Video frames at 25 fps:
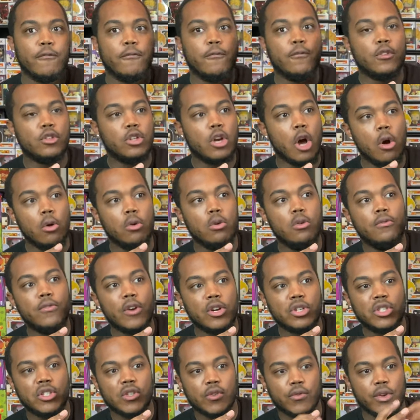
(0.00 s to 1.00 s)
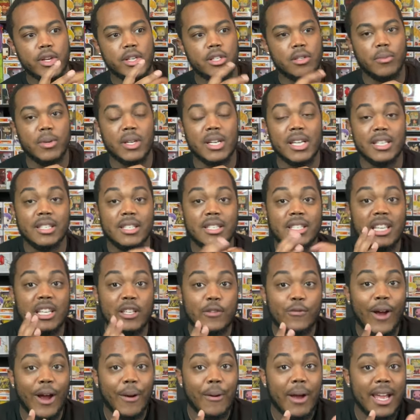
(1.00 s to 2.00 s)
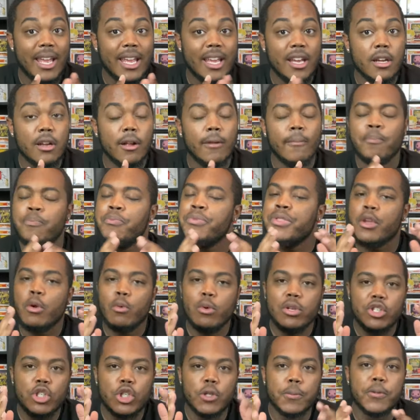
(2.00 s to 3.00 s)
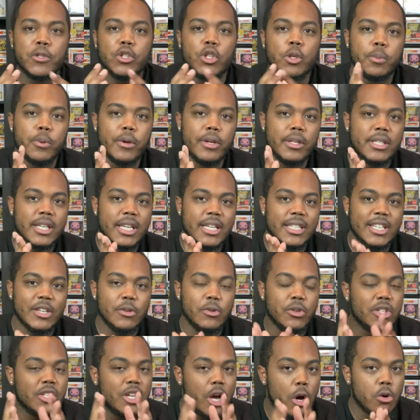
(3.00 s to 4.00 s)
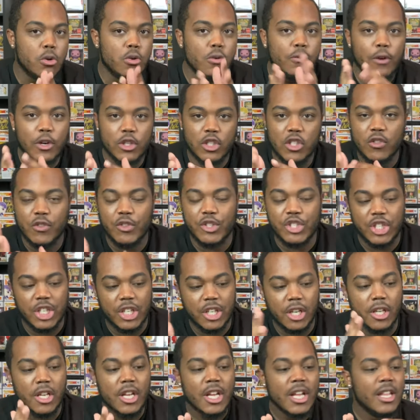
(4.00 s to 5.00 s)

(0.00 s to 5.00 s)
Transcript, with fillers: Goku versus Frieza because this fight right here was super, super intense. It was Goku versus Vegeta.